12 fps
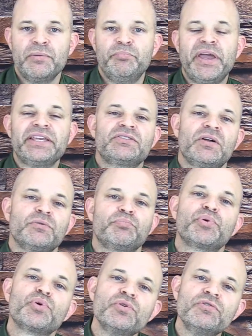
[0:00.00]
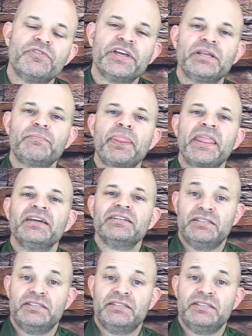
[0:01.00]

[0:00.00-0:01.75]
based on proven